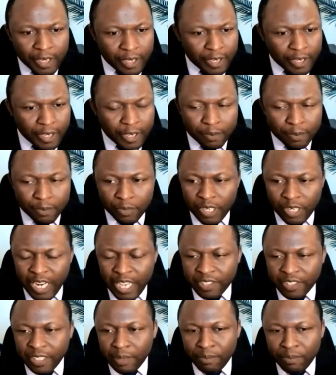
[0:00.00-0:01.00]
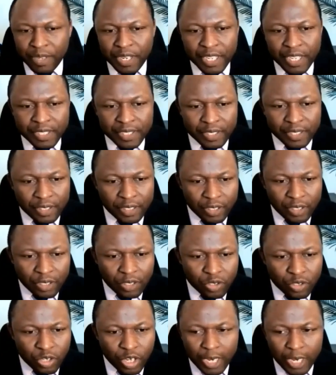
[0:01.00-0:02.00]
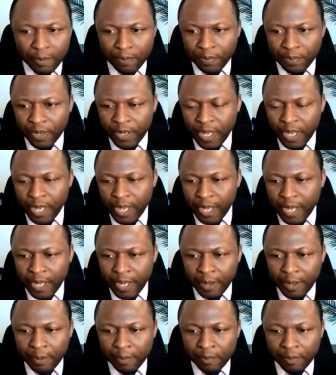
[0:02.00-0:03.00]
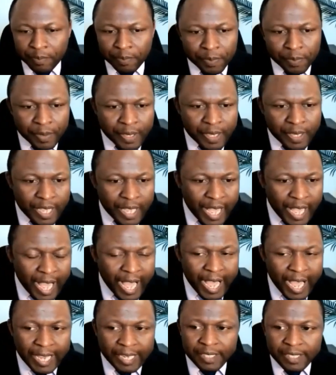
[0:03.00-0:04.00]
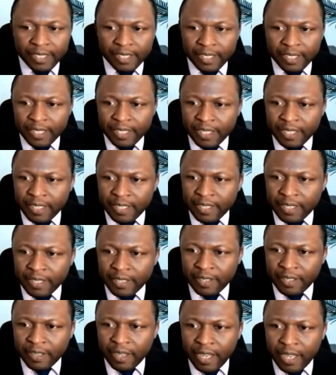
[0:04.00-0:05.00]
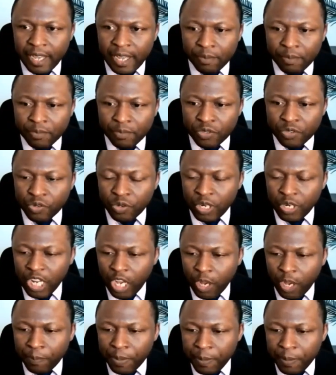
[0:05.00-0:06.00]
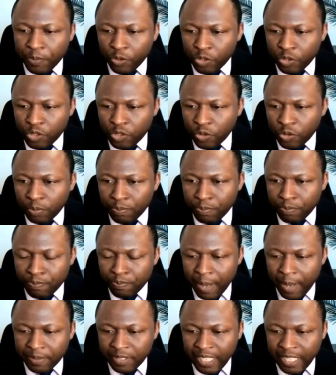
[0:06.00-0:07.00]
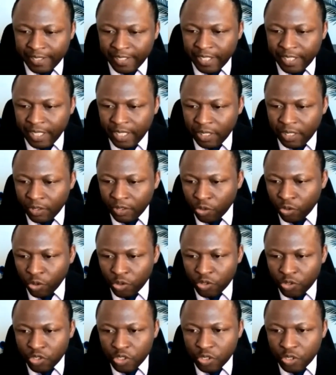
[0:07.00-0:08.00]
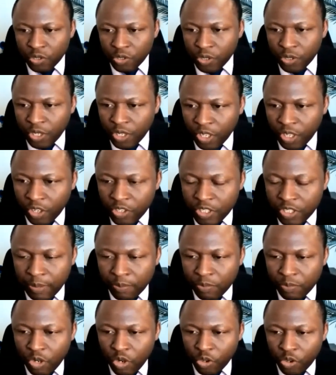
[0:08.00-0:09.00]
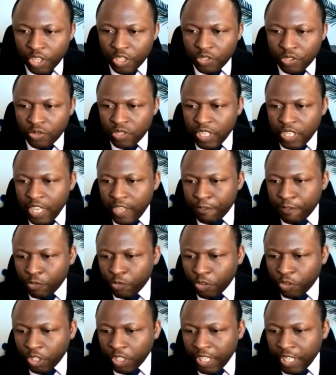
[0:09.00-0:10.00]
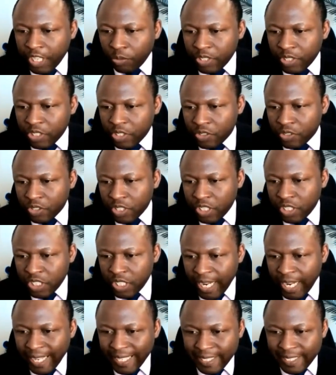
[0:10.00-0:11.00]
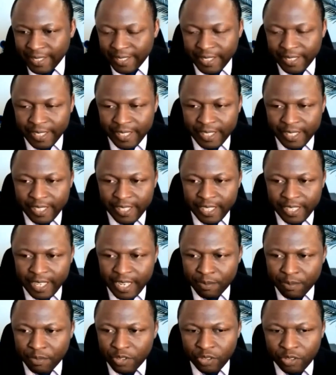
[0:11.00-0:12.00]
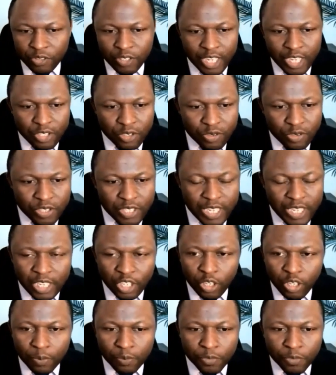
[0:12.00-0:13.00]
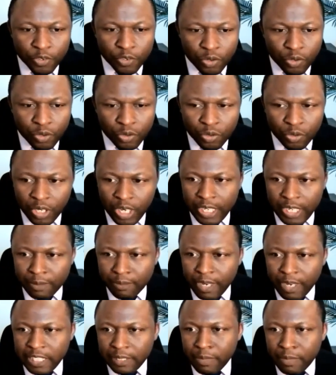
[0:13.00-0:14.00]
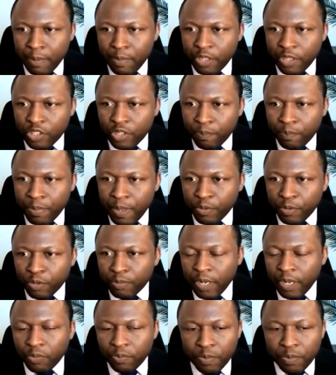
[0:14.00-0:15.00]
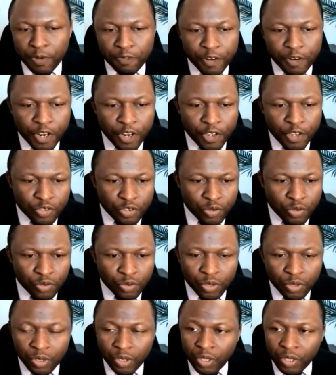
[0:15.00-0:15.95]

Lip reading: a minute type ad to allow people to perhaps gather their thoughts, because I'm looking to see if we've got any questions on the chat. I'm still yet to see any come through. I'd imagine maybe some people might prefer to